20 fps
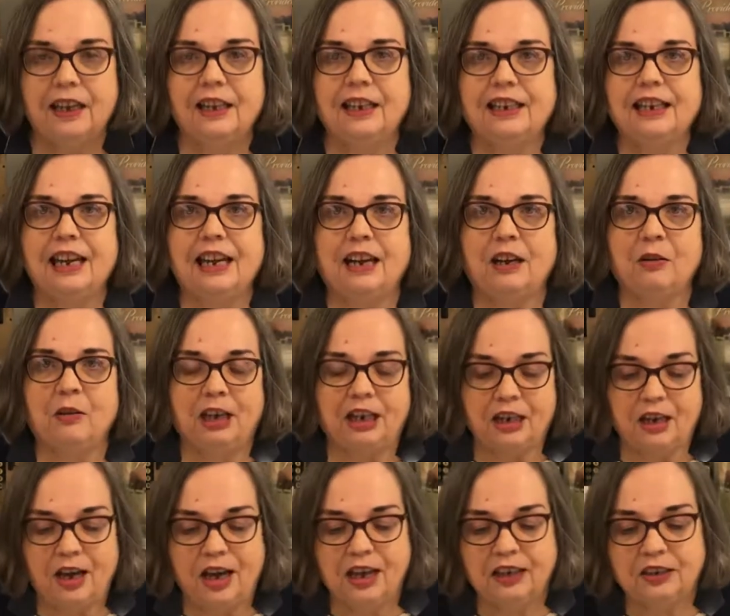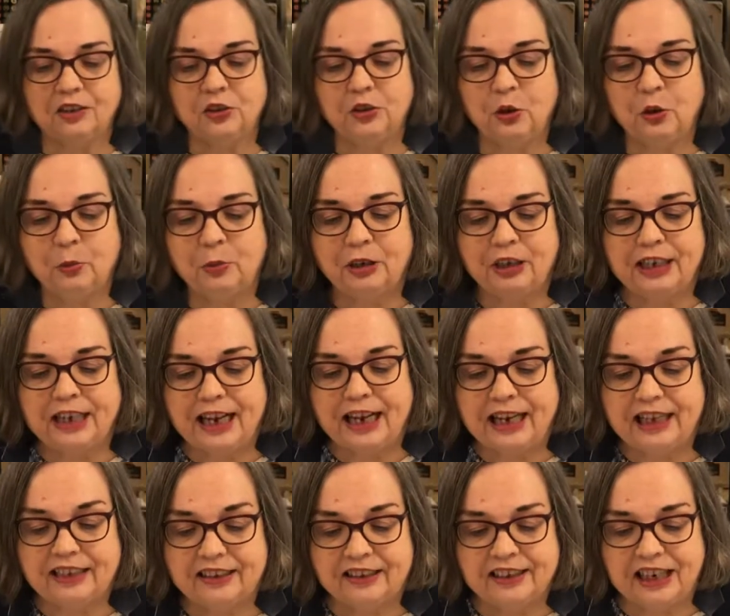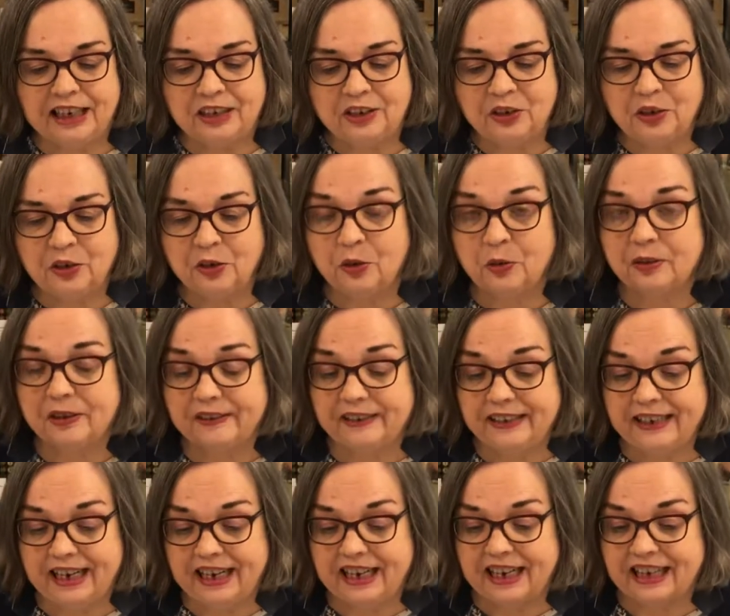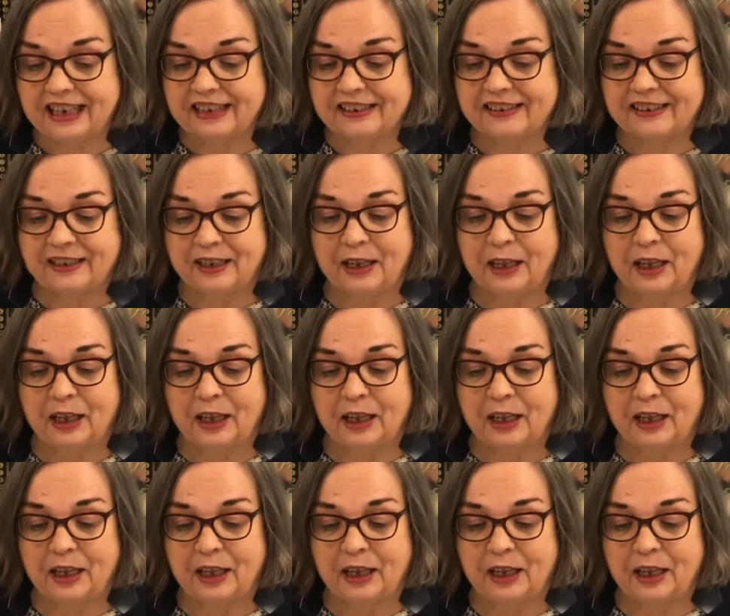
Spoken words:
Now, on October 9th, 1906,